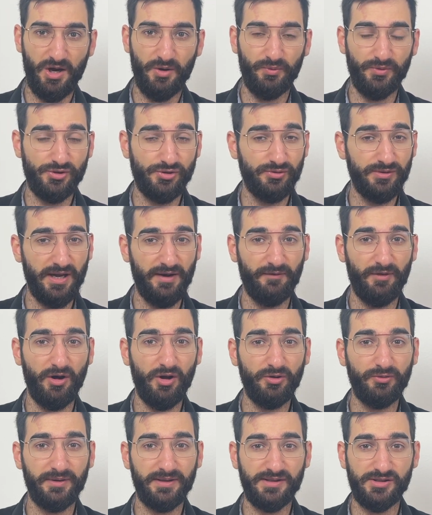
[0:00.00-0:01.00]
we should have
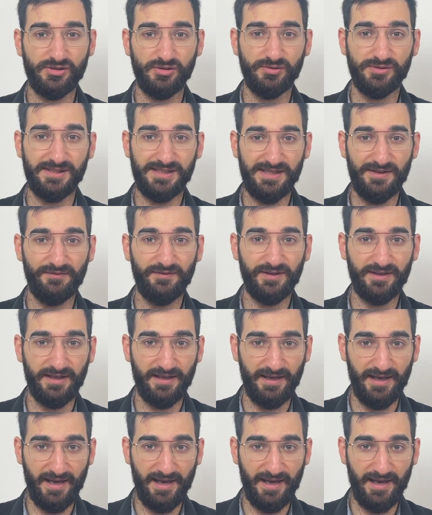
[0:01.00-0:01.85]
already sold 7k